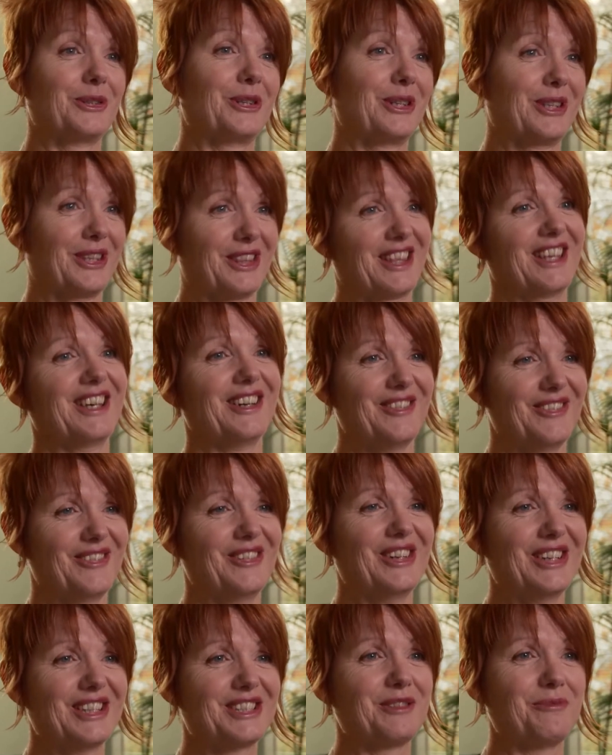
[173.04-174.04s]
that the
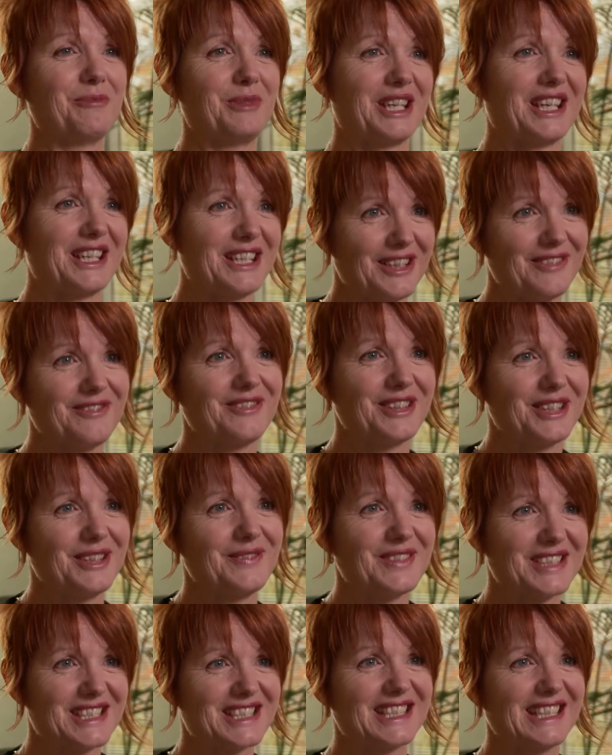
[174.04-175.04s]
words are big enough for
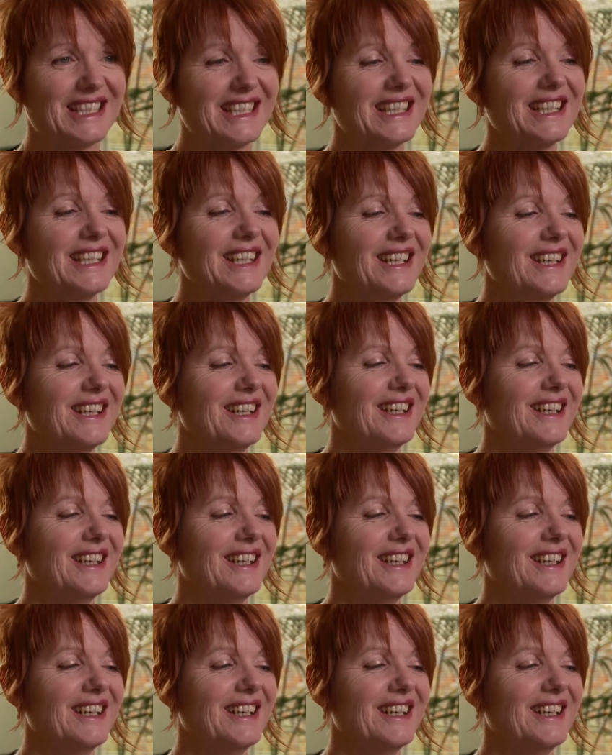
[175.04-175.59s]
them to see.